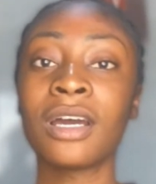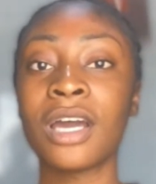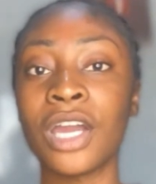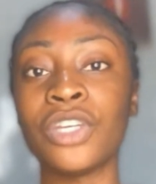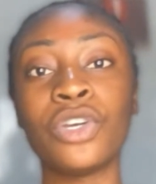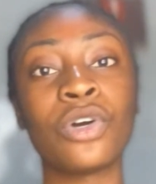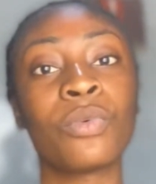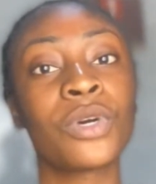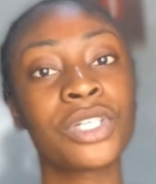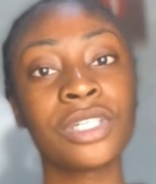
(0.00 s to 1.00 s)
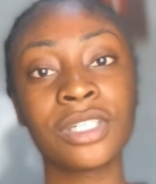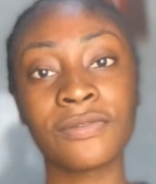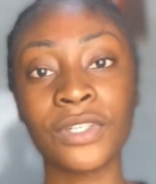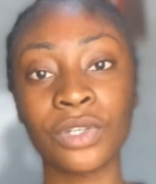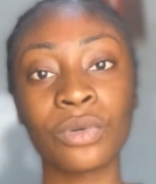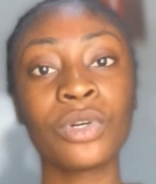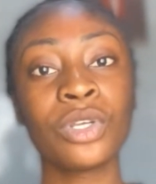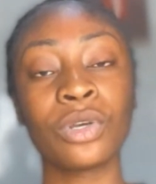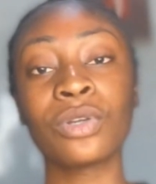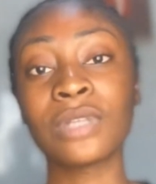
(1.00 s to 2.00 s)
and you're watching this video,
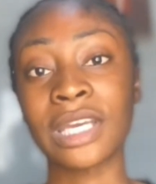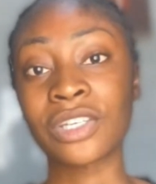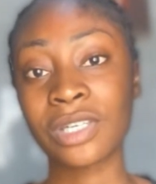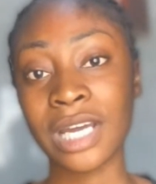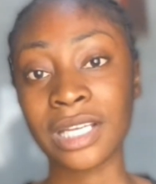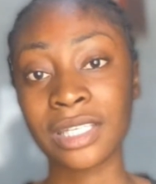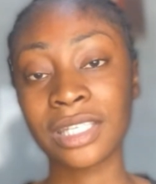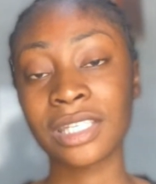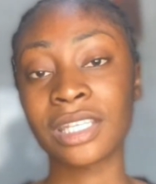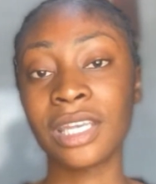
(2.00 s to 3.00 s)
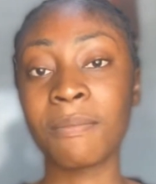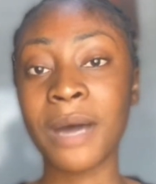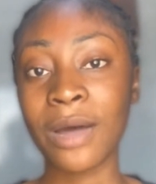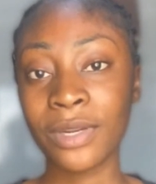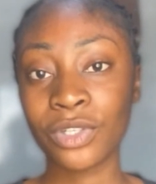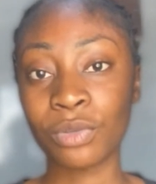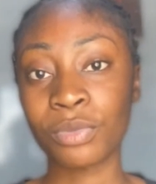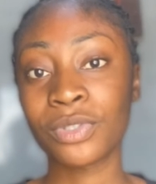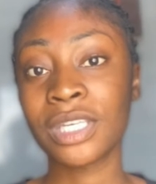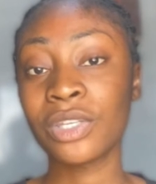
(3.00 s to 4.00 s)
you're going to extract the powders you
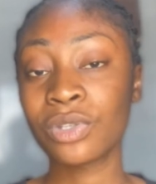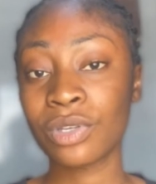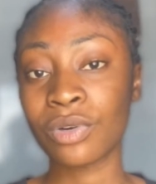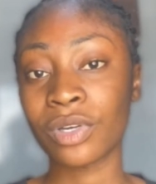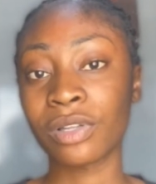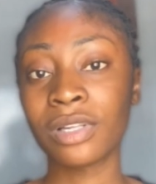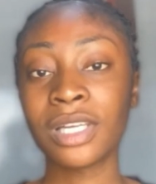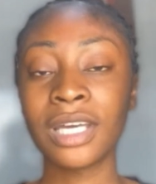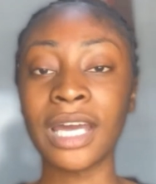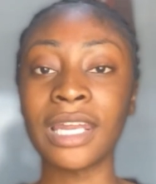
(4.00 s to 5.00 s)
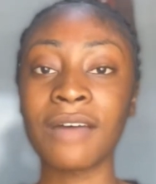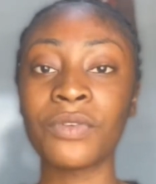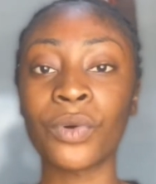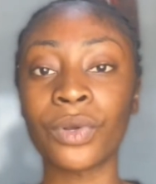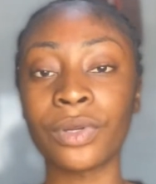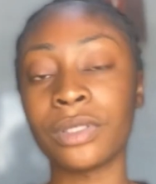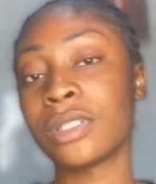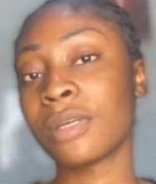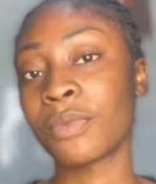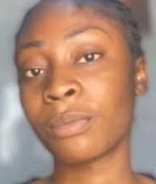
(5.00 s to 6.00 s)
put into the oil and have the oil in a
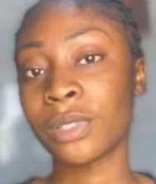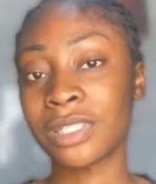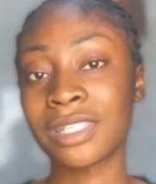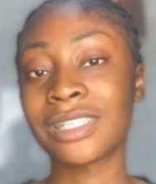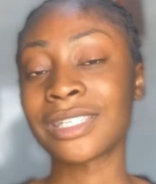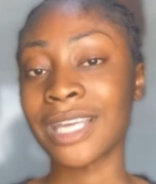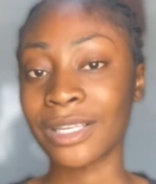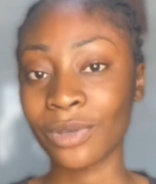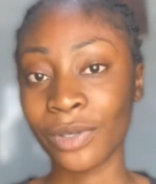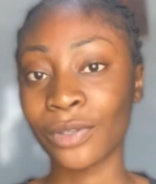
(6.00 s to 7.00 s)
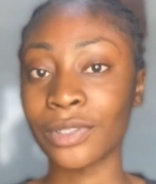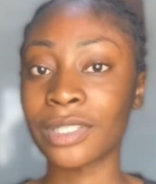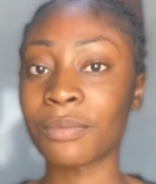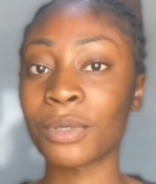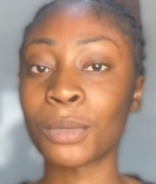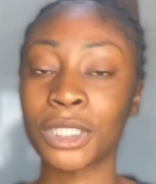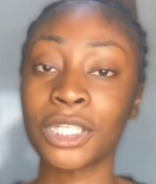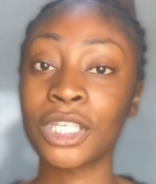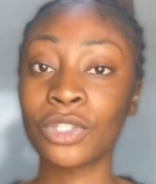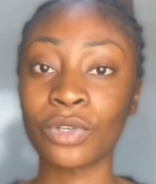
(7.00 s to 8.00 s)
separate place. That oil in a separate place
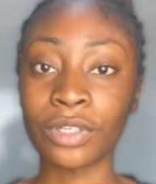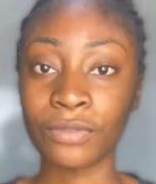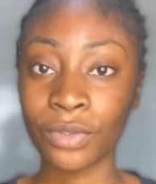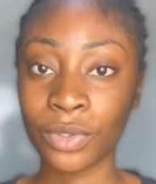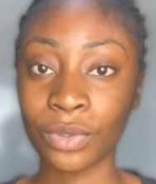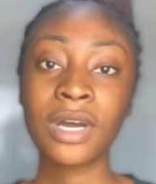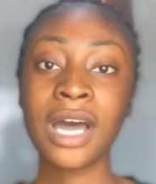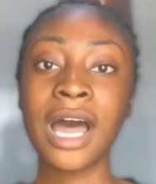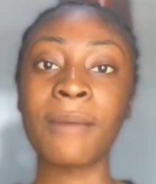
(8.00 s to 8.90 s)
is your infused oil. I'm